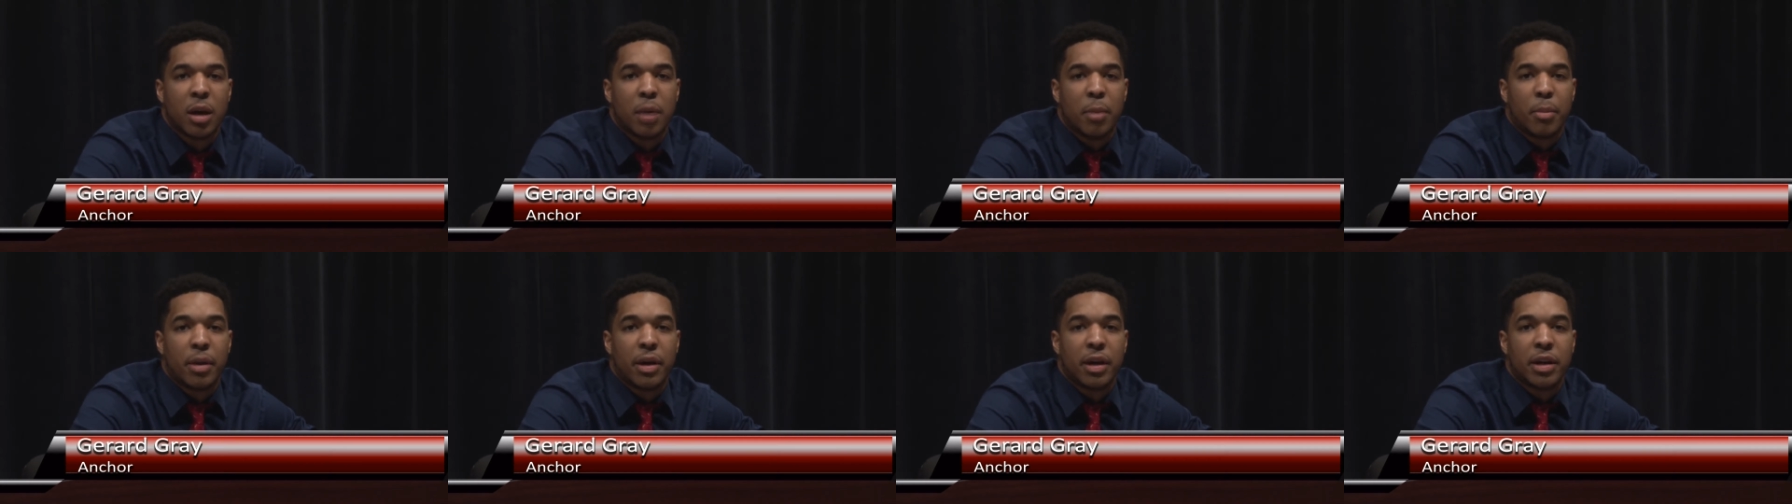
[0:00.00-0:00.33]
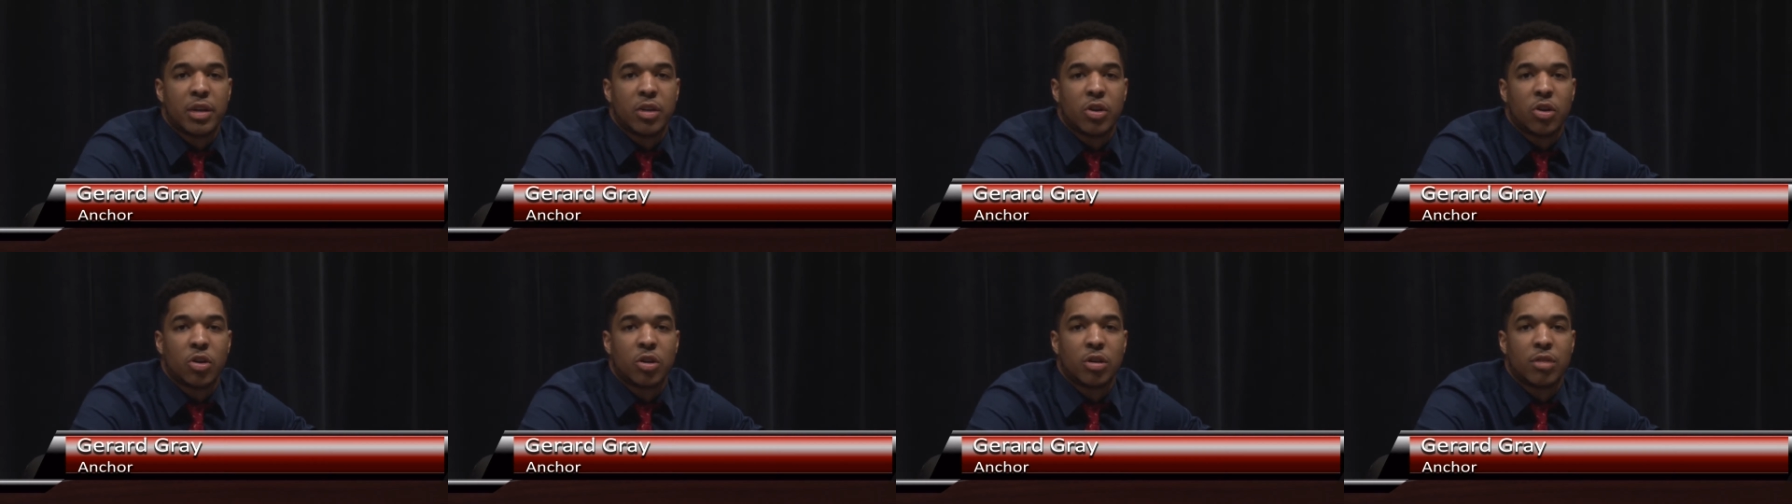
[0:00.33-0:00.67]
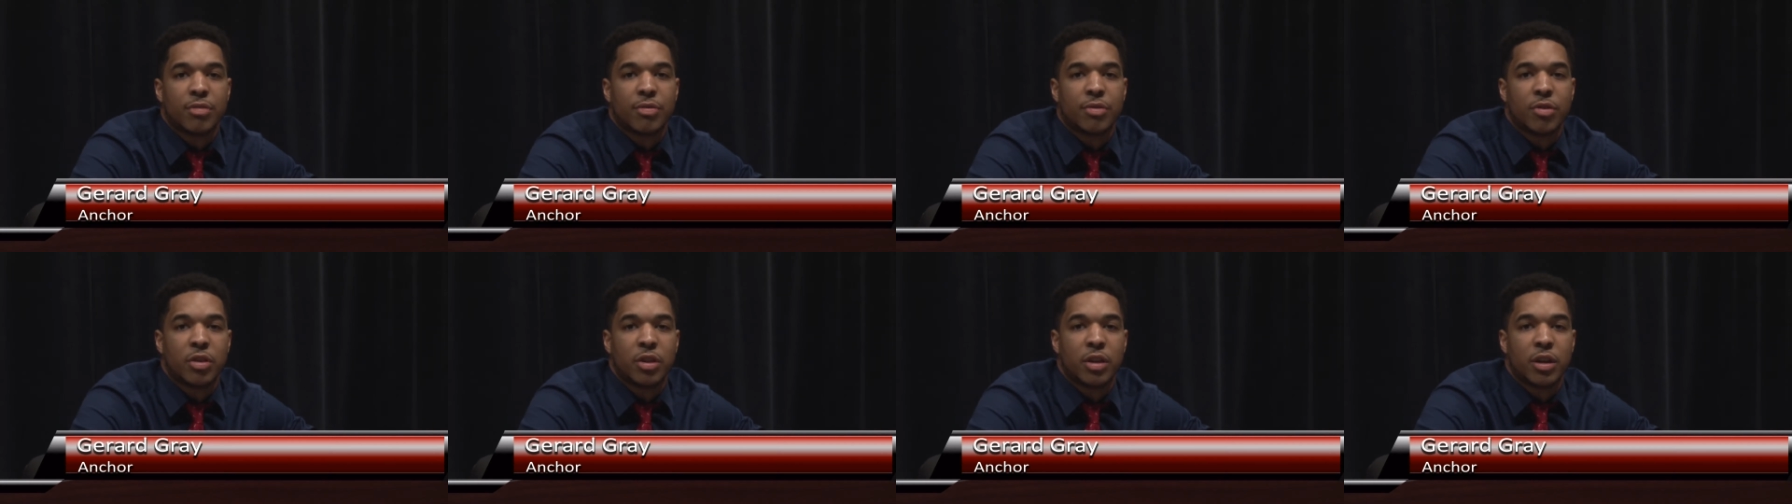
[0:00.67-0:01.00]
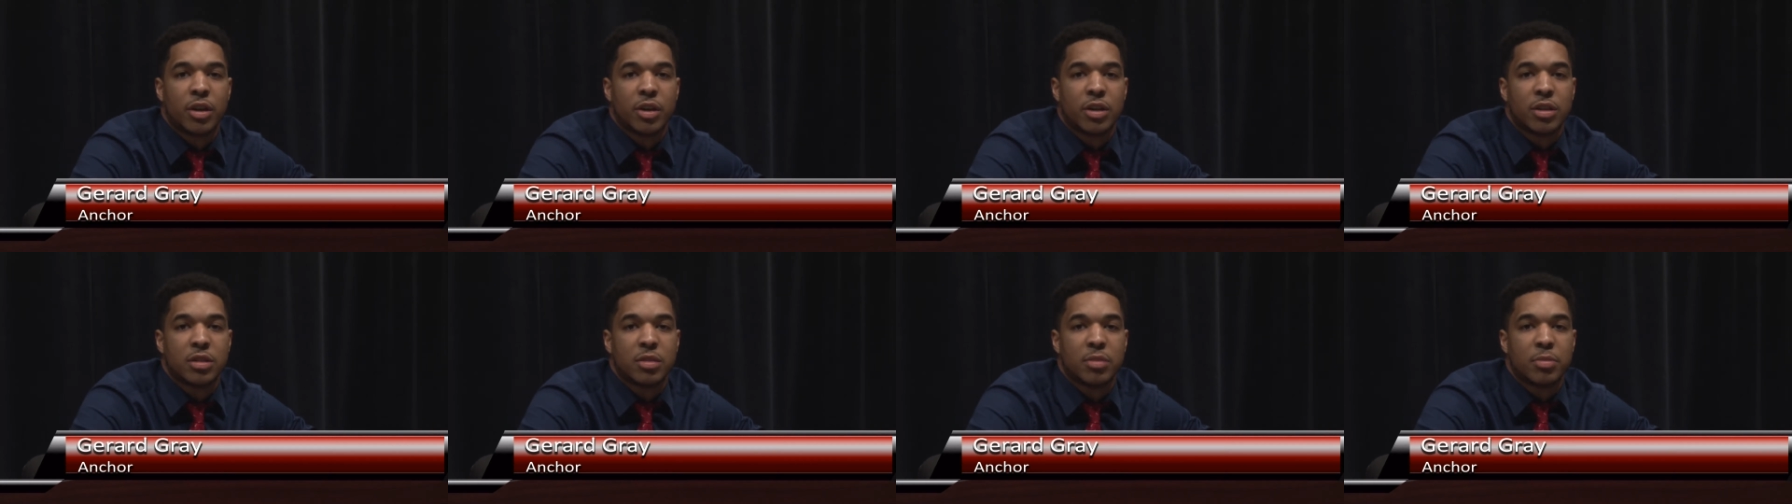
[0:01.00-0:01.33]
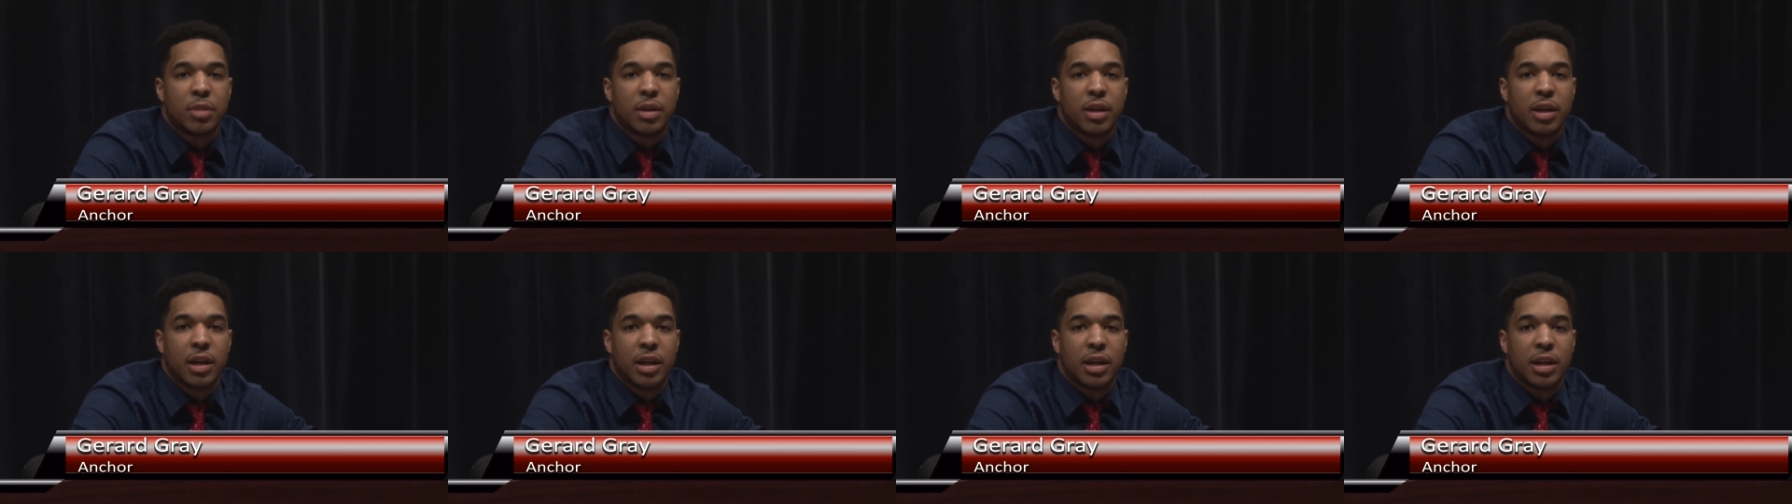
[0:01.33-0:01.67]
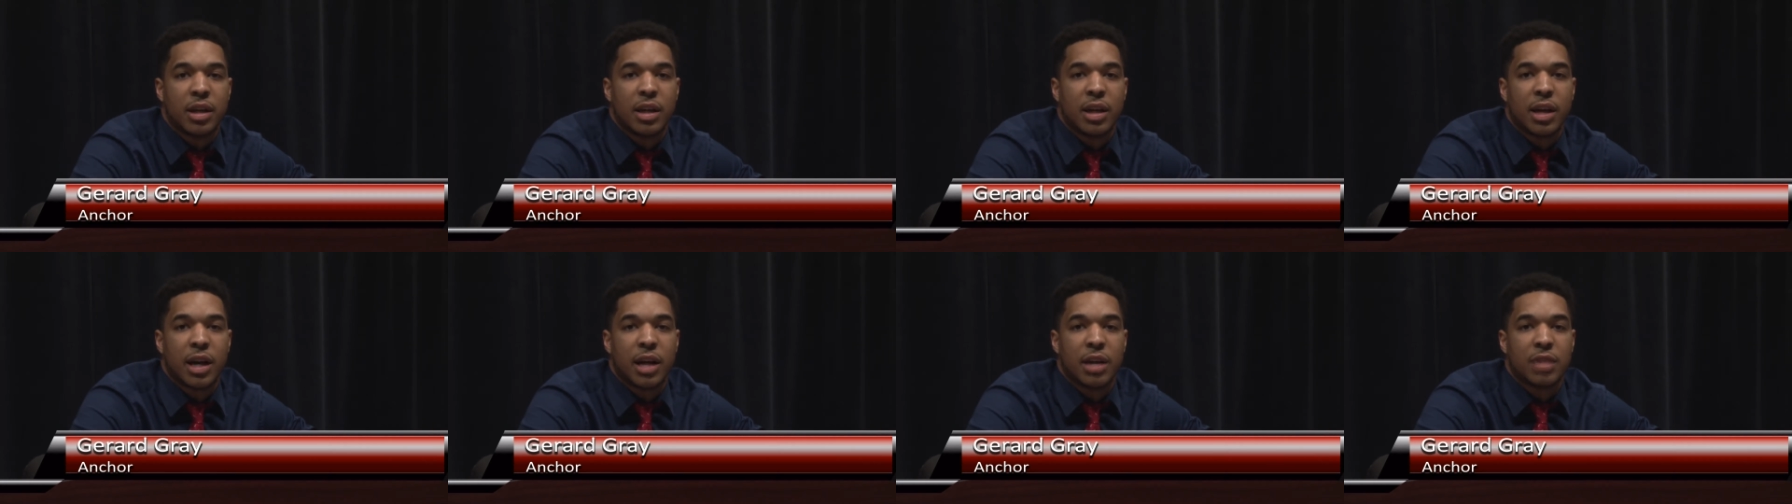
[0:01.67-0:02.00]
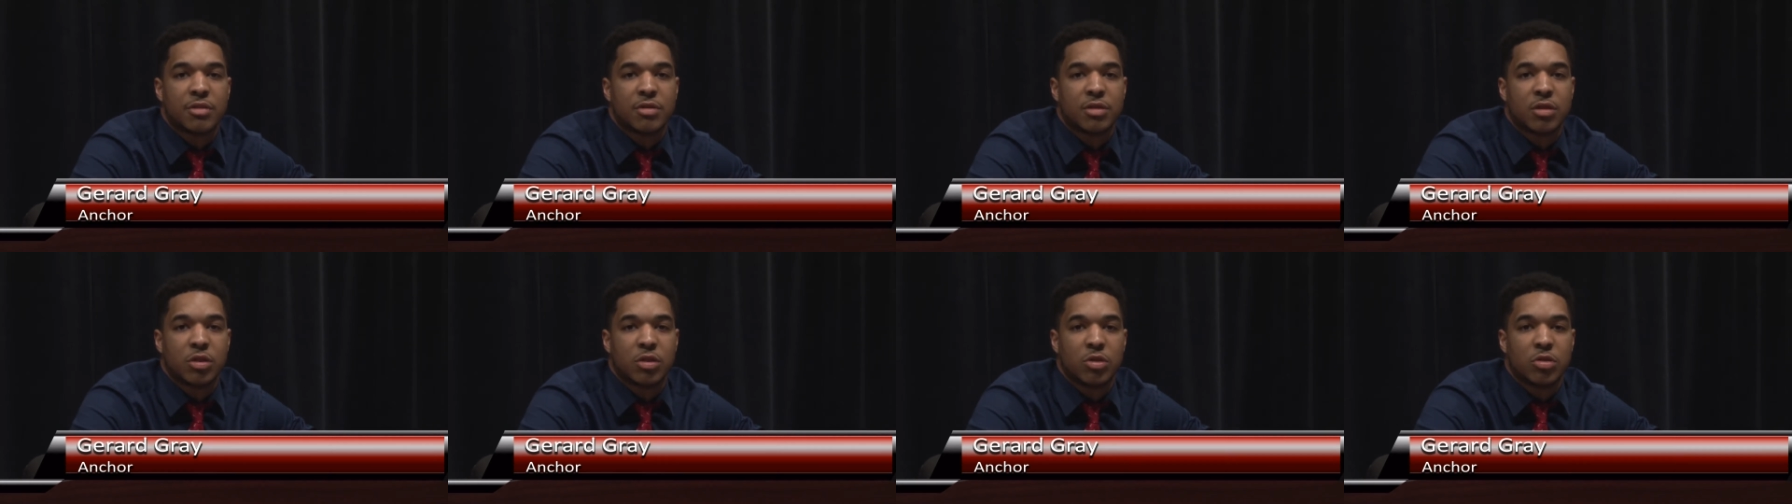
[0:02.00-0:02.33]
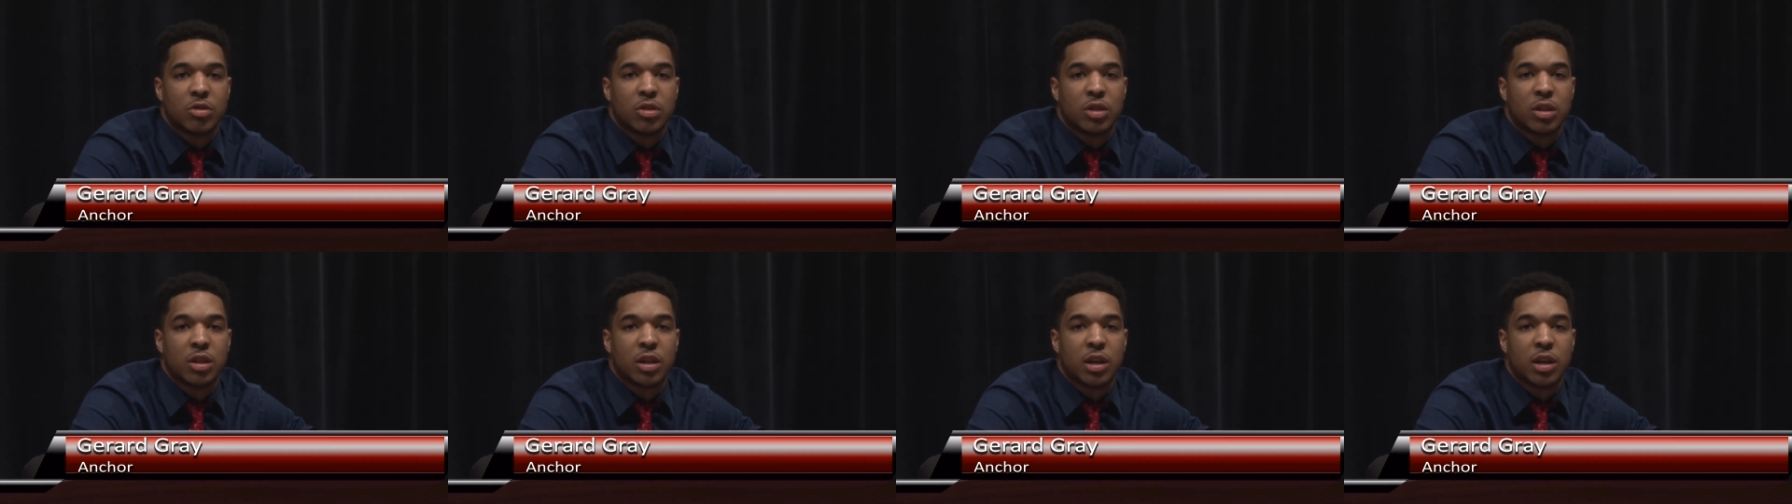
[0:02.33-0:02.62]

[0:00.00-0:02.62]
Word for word: But in order for there to be any kind of solution,